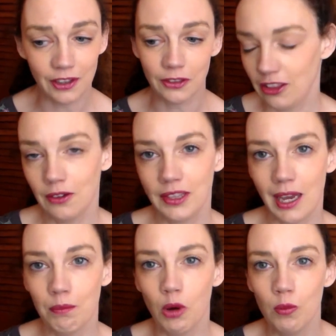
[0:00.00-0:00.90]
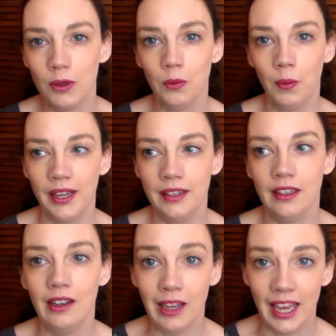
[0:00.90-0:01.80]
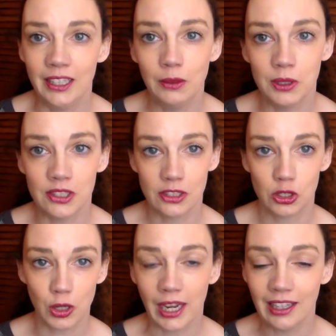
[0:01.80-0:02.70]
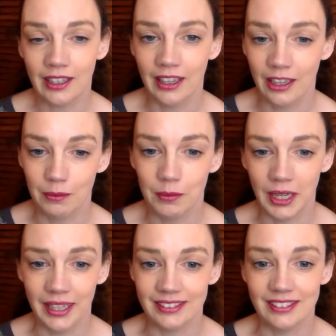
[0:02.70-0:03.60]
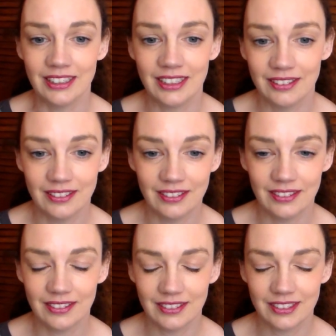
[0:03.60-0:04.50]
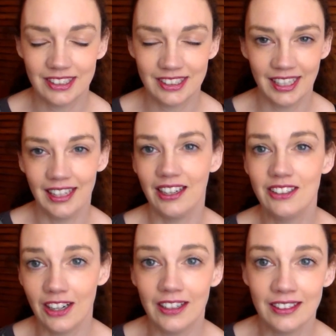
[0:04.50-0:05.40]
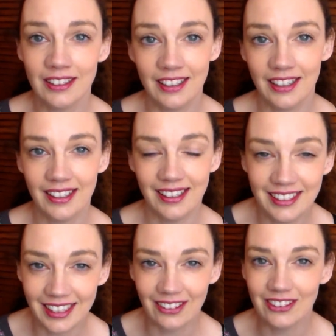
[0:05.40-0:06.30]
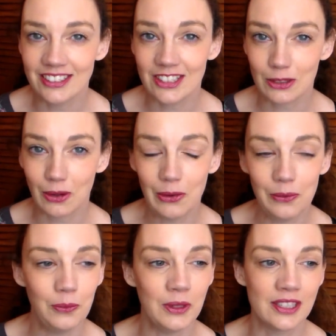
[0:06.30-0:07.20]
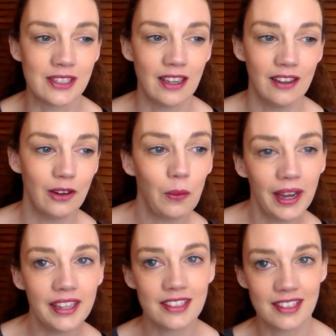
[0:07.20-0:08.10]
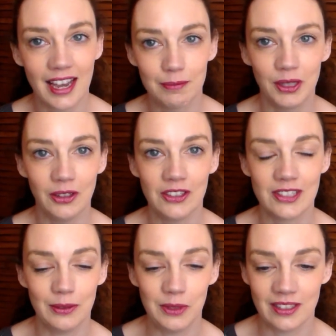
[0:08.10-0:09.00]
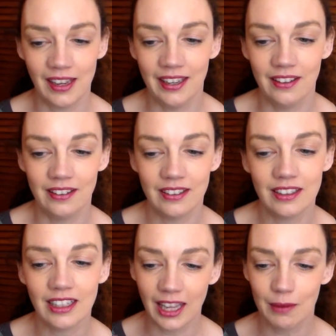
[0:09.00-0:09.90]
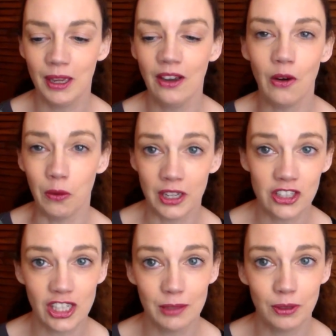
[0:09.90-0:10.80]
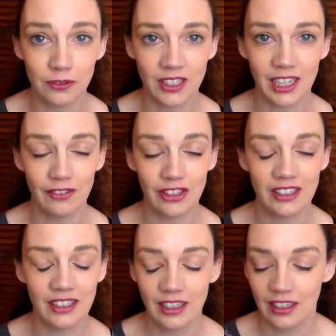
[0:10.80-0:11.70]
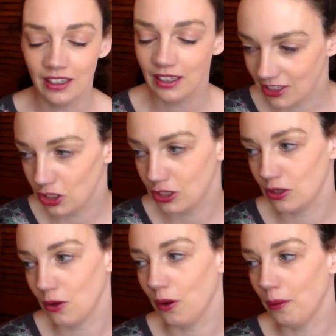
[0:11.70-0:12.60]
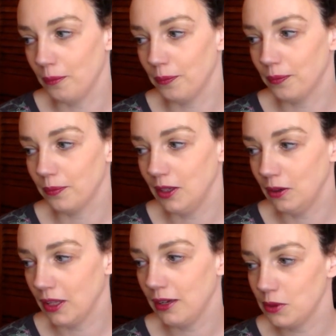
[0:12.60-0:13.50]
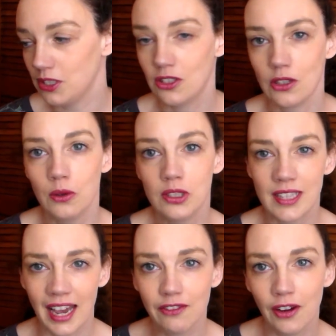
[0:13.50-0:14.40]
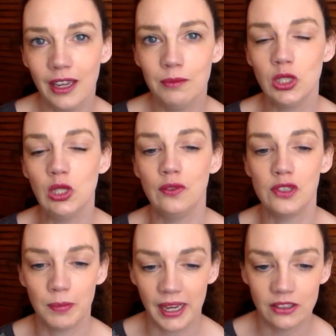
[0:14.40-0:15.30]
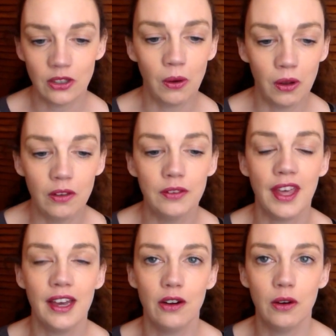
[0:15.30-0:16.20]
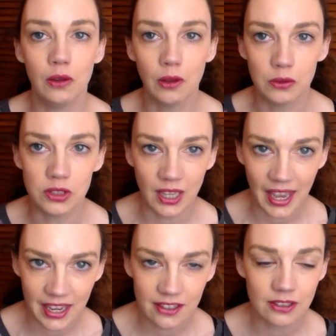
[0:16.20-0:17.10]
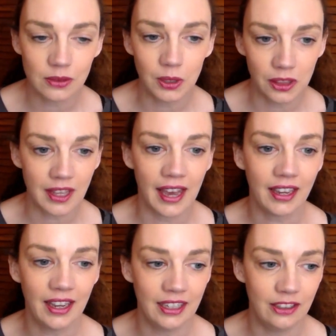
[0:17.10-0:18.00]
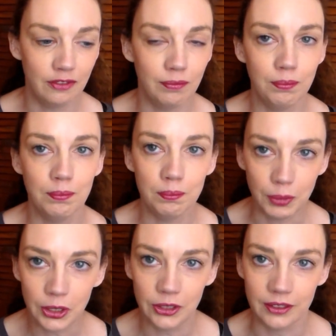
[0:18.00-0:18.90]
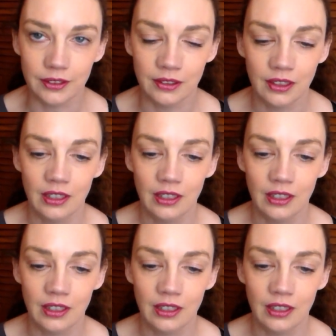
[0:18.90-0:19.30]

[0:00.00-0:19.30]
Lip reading: I thought that moment when Lenny was straddling him and sticking a tongue down his throat was quite sad, because it was like claiming ownership of David. I just thought, you know, that was so sad for him to have spent all those years with that kind of burden.